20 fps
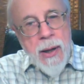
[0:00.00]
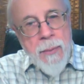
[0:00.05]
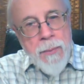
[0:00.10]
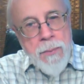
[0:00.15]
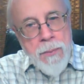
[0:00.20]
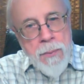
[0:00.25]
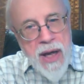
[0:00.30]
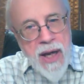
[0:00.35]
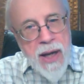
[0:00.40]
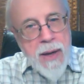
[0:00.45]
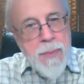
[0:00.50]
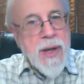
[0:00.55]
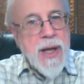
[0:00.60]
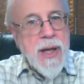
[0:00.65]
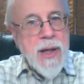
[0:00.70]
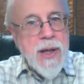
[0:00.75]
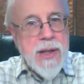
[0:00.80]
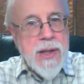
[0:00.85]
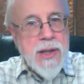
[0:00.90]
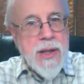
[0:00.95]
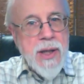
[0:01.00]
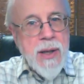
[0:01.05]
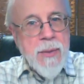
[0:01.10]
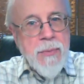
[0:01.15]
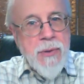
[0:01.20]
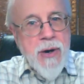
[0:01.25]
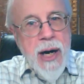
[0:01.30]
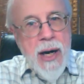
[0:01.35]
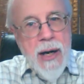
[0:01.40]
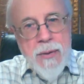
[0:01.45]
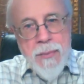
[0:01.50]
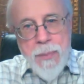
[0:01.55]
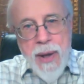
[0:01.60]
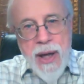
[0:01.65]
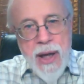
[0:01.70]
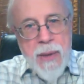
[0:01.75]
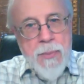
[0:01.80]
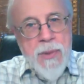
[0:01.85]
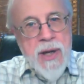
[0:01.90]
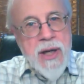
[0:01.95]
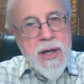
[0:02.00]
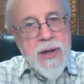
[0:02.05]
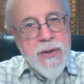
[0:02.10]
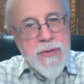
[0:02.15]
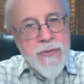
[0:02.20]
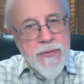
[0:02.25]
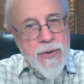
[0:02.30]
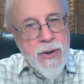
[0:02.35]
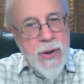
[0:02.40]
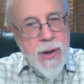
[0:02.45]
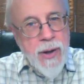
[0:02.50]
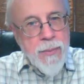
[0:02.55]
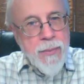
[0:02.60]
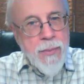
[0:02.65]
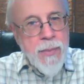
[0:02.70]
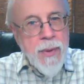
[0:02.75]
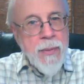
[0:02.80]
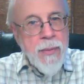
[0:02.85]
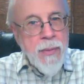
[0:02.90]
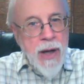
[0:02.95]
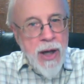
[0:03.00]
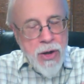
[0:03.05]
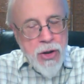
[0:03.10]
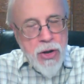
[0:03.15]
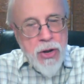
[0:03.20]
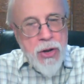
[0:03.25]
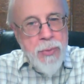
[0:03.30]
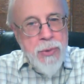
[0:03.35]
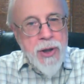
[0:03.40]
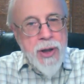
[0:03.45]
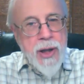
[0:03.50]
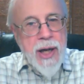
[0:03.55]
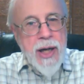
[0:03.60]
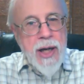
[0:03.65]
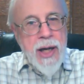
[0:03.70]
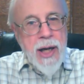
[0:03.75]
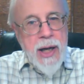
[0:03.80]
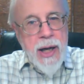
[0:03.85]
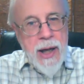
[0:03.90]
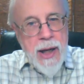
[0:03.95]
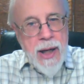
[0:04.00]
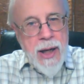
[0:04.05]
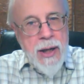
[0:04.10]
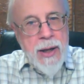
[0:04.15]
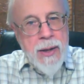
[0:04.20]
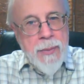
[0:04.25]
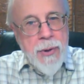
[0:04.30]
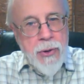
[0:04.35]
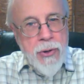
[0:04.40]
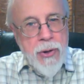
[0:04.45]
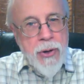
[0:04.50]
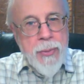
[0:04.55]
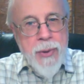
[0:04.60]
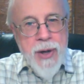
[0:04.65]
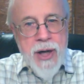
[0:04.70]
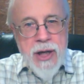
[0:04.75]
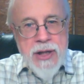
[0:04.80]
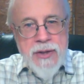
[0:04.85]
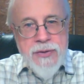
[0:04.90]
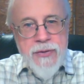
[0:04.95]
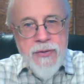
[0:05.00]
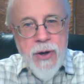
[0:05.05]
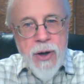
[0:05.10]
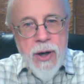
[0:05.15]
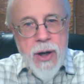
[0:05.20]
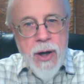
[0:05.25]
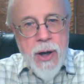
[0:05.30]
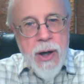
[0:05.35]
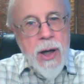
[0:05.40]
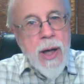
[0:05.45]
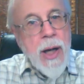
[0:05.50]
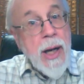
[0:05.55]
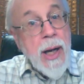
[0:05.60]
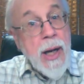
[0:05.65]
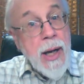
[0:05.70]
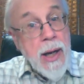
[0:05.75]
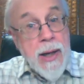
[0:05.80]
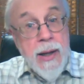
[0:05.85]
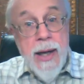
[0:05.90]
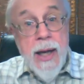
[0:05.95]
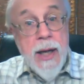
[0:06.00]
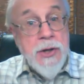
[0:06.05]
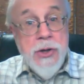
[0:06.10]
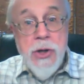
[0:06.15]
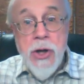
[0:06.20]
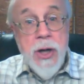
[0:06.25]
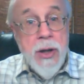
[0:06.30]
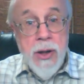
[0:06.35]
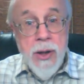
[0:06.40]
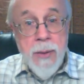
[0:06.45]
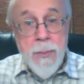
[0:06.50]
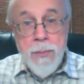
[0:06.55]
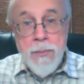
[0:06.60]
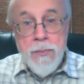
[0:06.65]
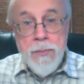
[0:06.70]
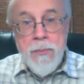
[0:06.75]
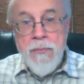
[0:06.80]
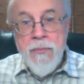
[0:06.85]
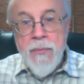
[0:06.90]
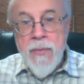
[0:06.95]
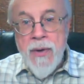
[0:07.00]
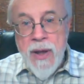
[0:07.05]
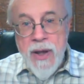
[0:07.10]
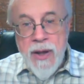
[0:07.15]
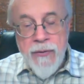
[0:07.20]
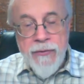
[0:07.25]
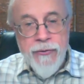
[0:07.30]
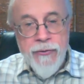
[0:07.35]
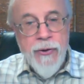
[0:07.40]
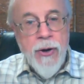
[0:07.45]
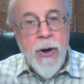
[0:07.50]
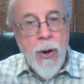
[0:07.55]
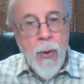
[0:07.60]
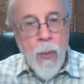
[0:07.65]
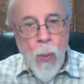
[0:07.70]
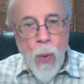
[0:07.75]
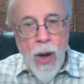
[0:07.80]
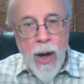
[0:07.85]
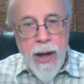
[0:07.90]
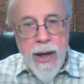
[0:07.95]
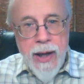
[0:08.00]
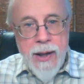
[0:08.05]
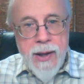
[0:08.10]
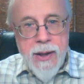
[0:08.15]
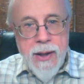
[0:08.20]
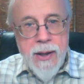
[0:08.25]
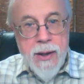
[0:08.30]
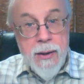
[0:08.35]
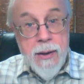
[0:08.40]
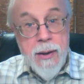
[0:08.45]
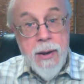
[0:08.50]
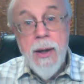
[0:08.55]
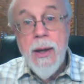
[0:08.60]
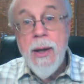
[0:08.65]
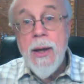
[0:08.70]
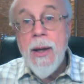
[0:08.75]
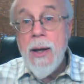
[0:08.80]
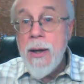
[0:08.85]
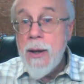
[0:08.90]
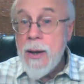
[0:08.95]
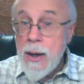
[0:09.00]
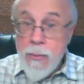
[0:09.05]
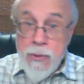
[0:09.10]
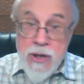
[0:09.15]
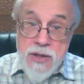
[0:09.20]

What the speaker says: pigment, brown pigment, from accumulating in the polar bear's fur, and that turned the fur white. That was